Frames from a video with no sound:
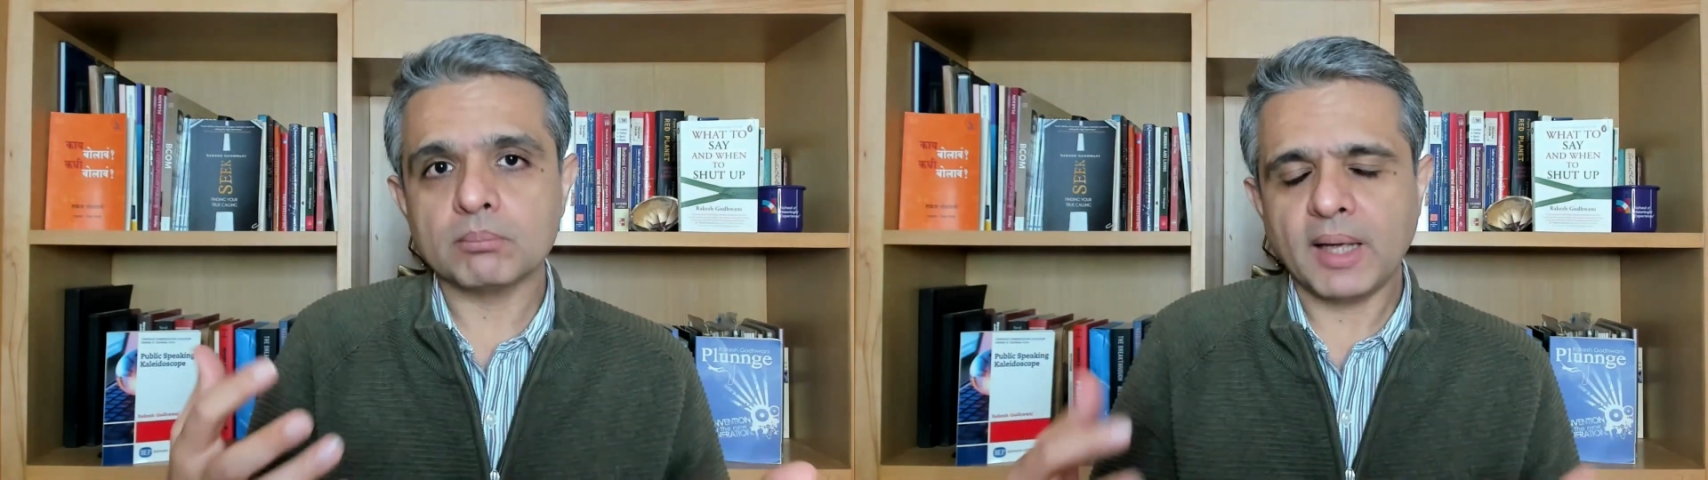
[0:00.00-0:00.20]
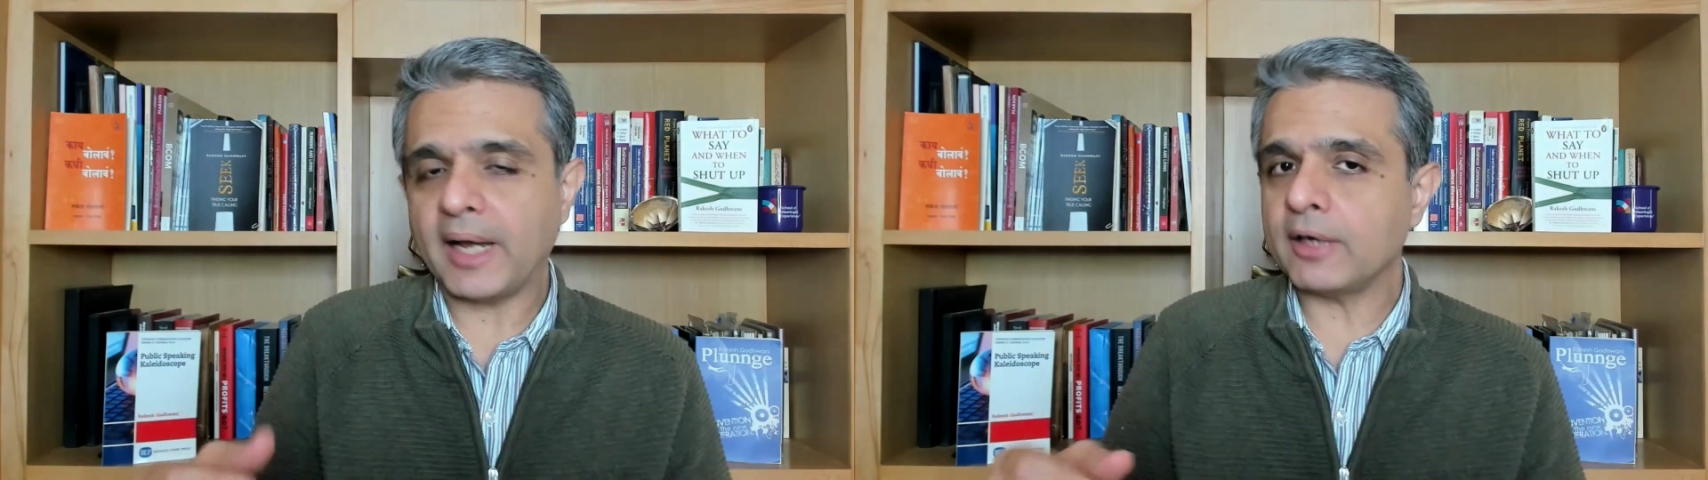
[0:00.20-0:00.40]

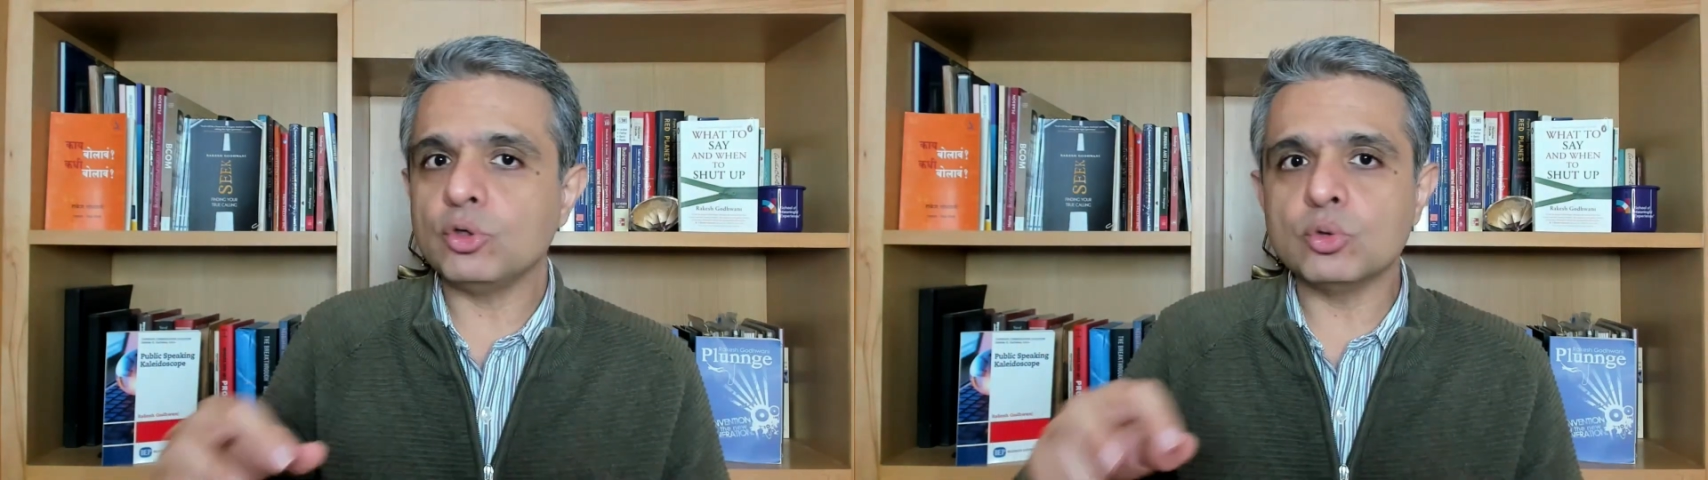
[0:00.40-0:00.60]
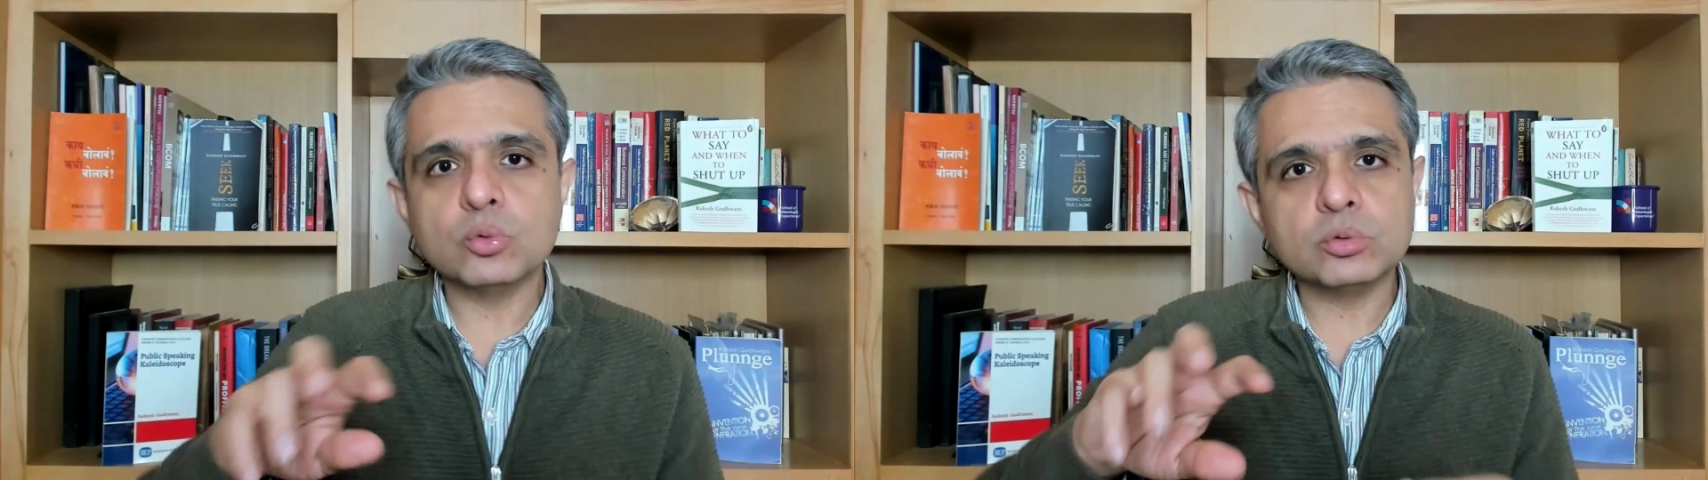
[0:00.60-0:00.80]
and
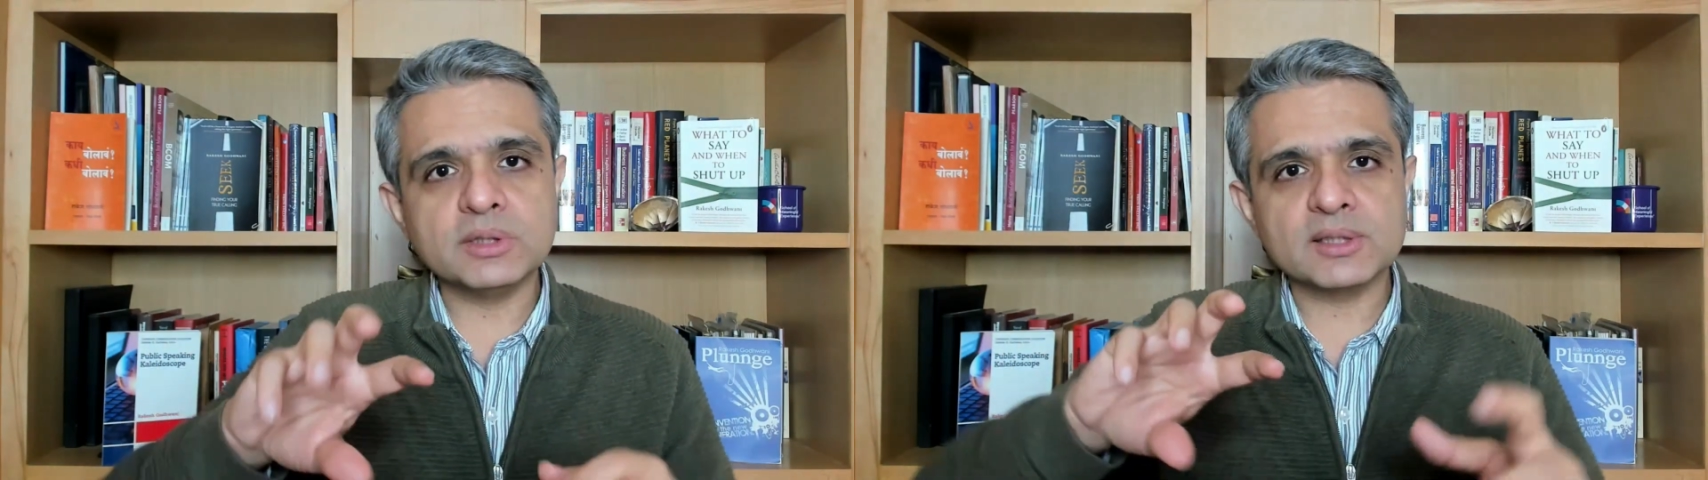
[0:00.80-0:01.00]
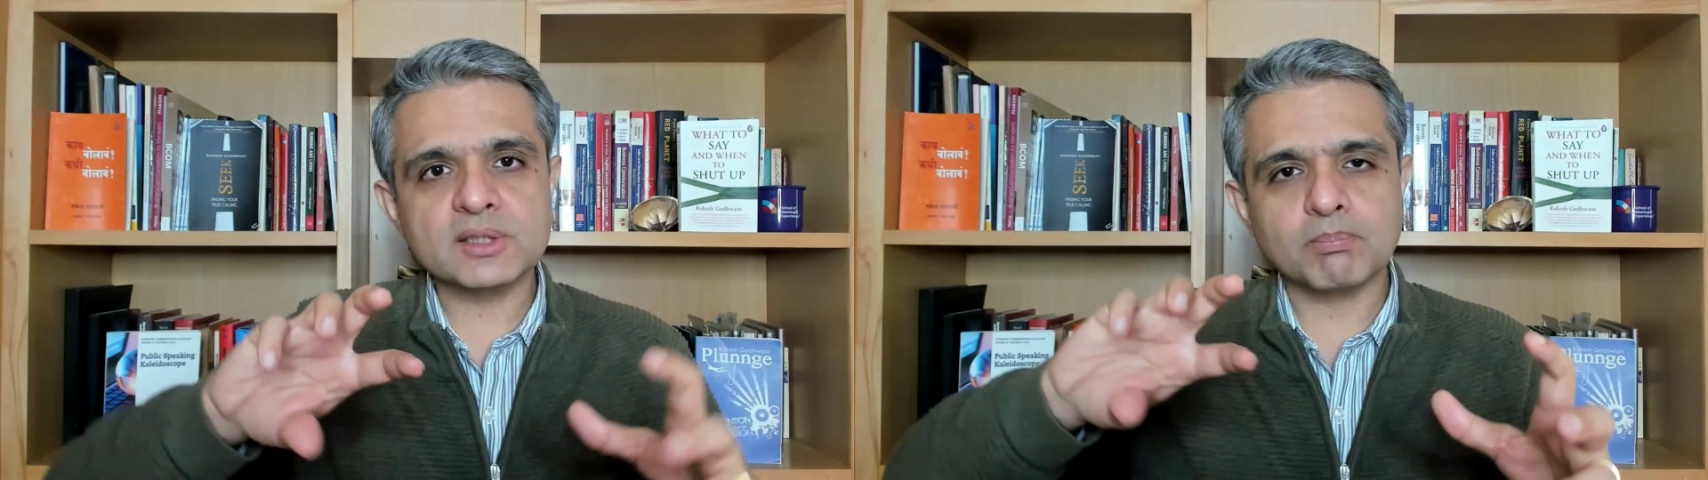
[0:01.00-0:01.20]
do
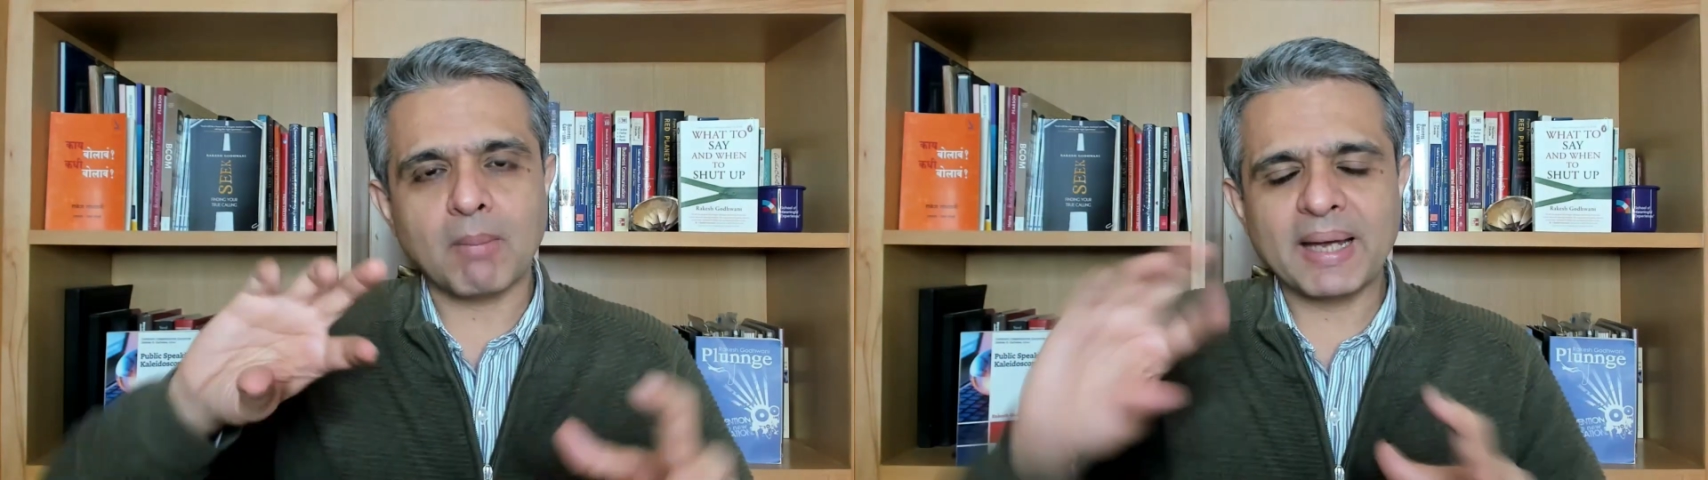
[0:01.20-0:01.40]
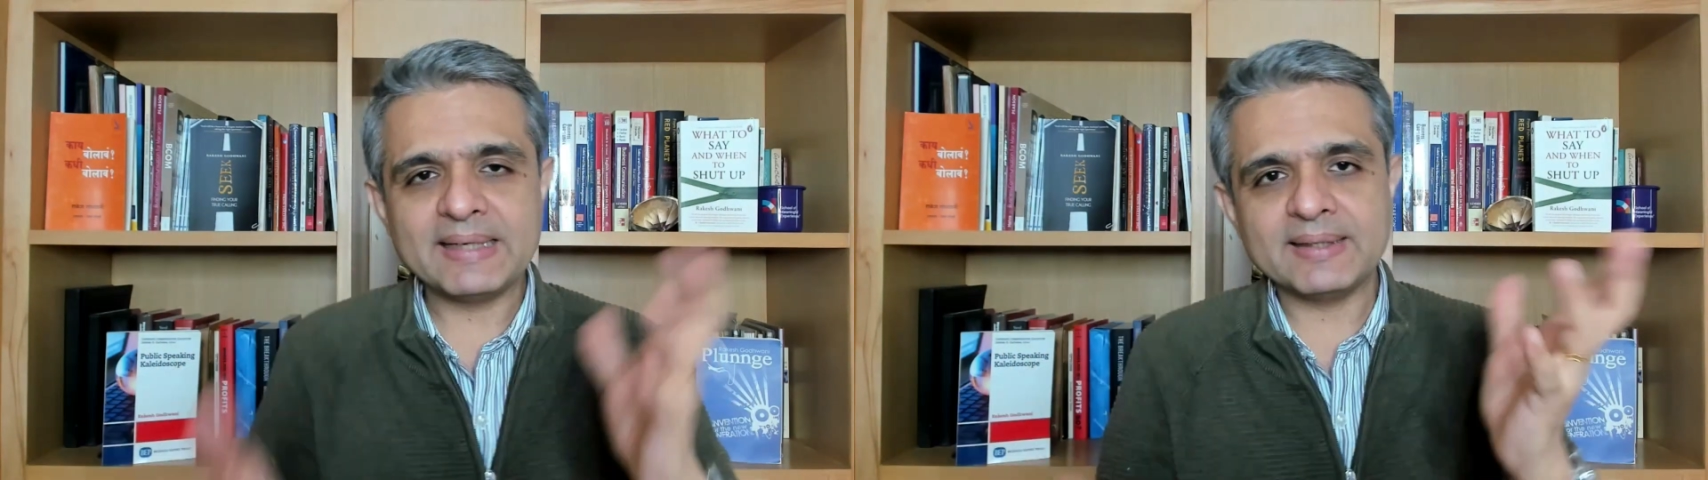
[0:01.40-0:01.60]
this
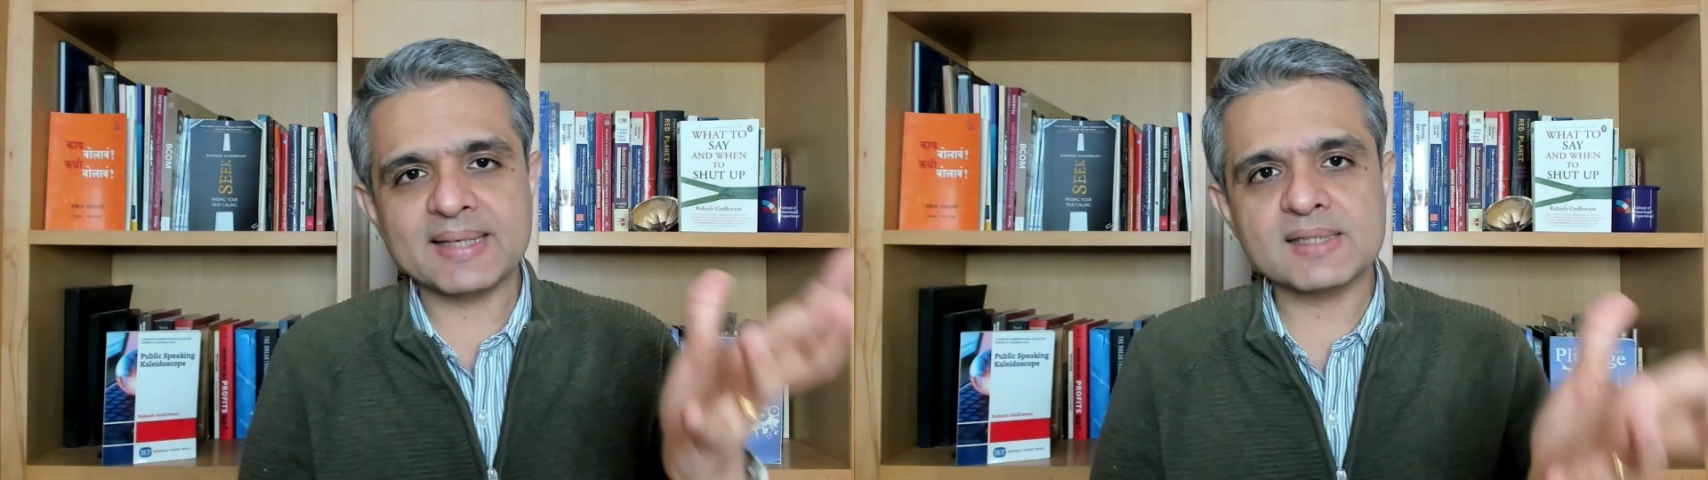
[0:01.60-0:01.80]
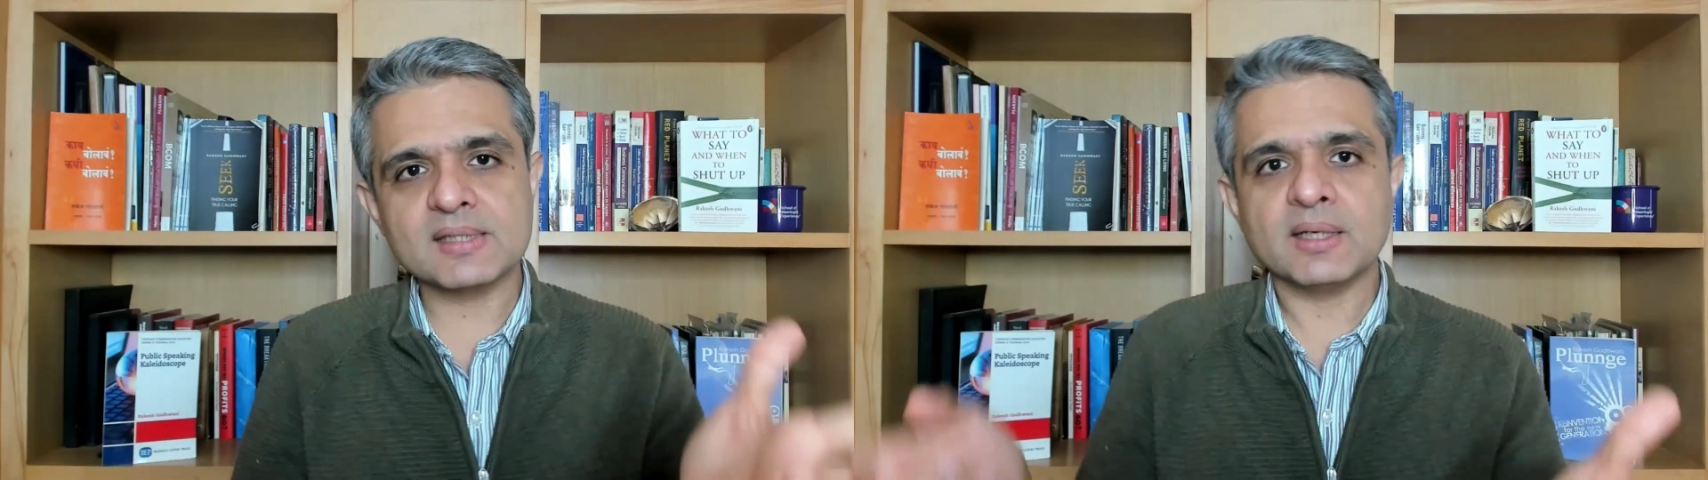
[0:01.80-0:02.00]
mic
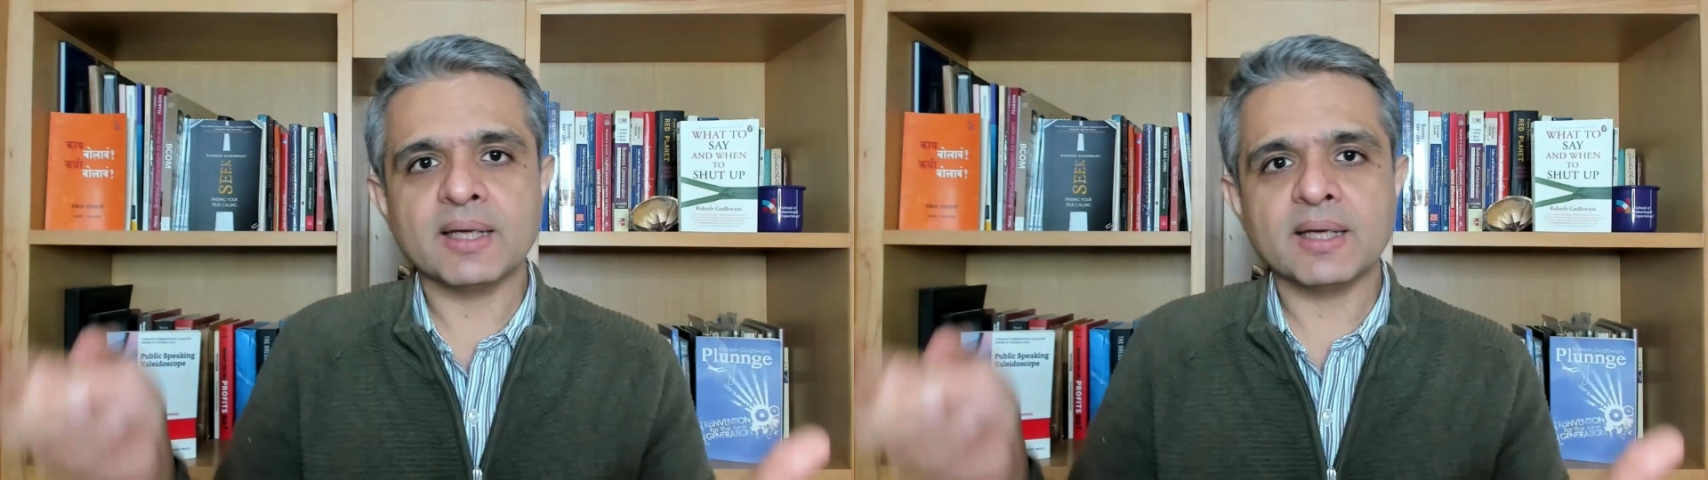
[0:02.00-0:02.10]
testing